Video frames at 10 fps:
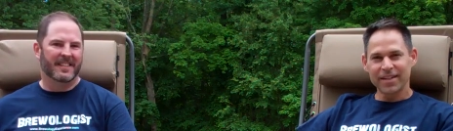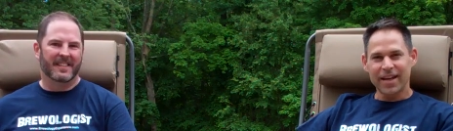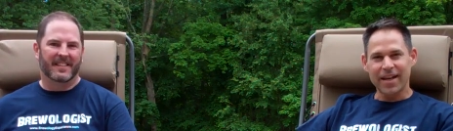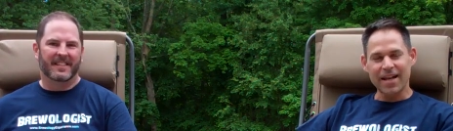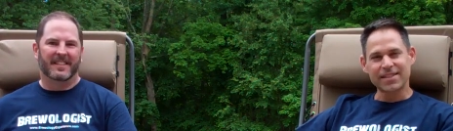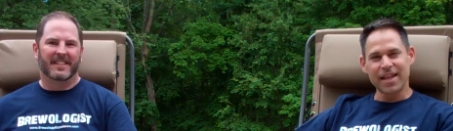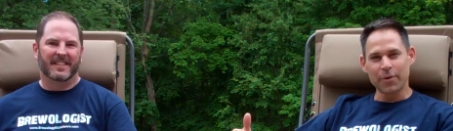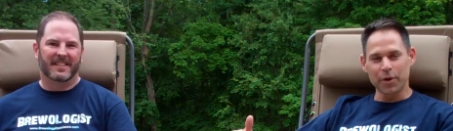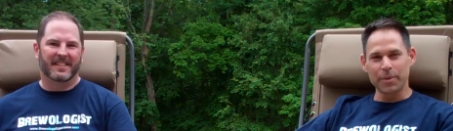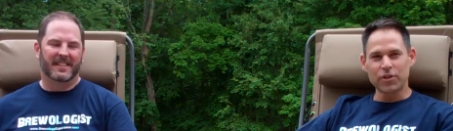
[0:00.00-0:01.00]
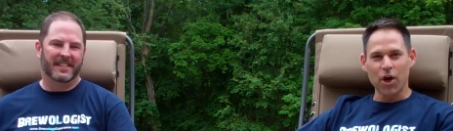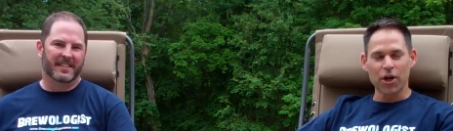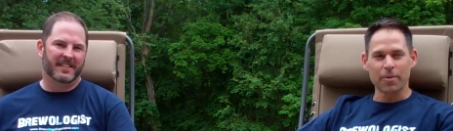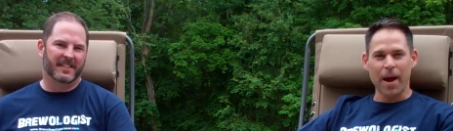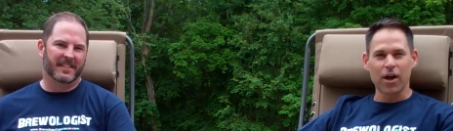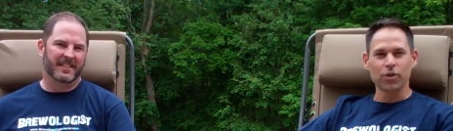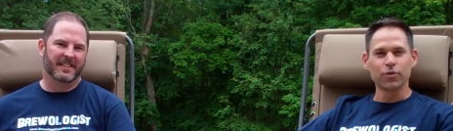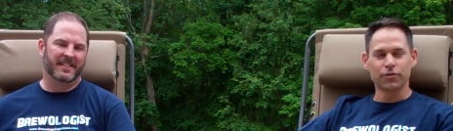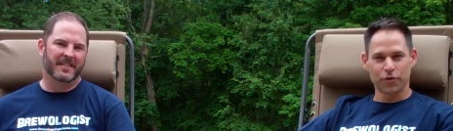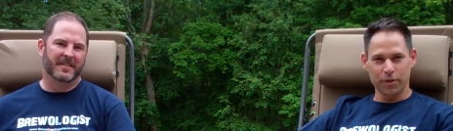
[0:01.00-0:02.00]
Speaker 1: And guys, today we're going to be talking about
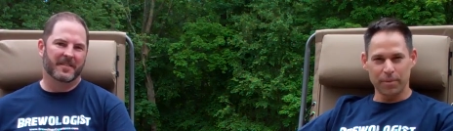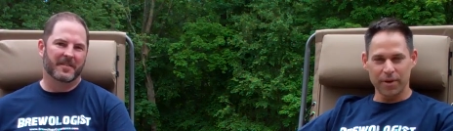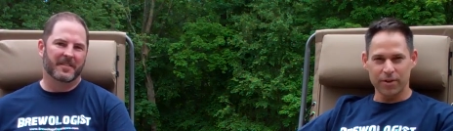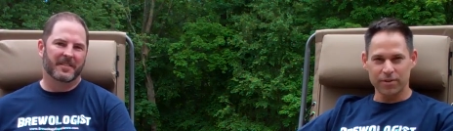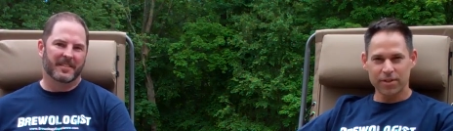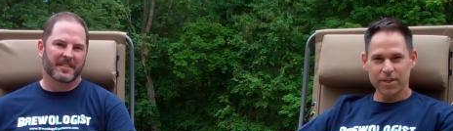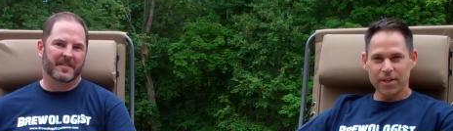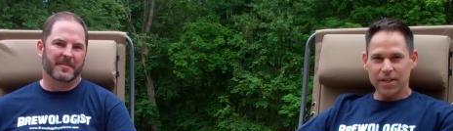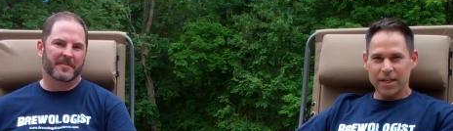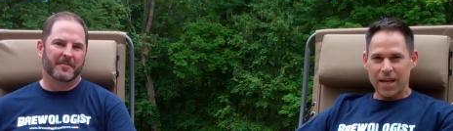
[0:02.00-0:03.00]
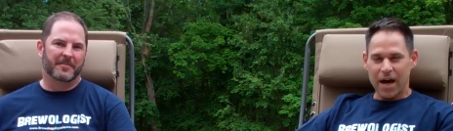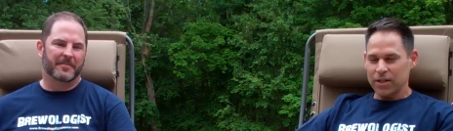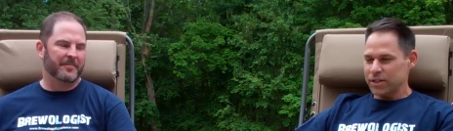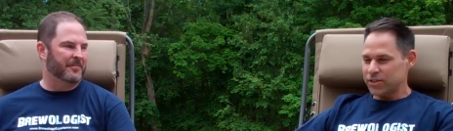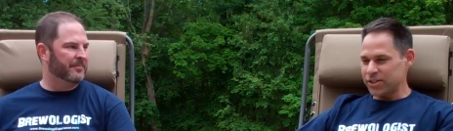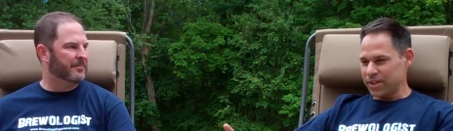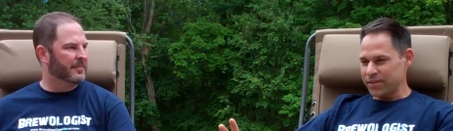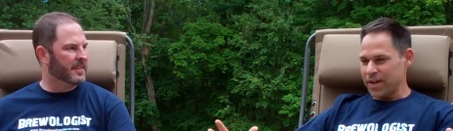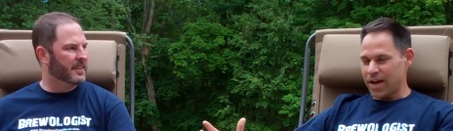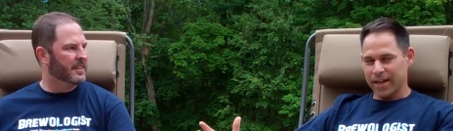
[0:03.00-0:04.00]
gluten-free beers. Now, just to give
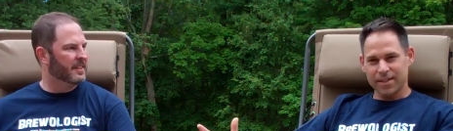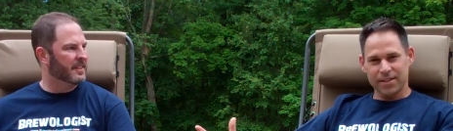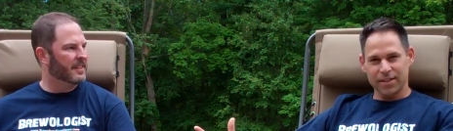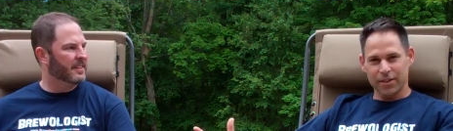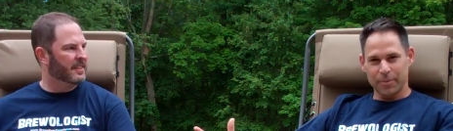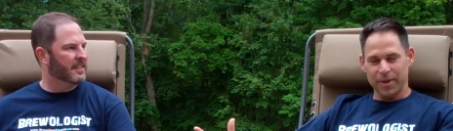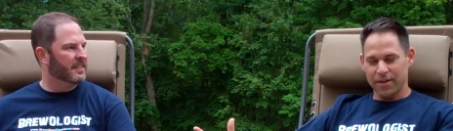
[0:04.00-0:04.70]
you, I guess, a little bit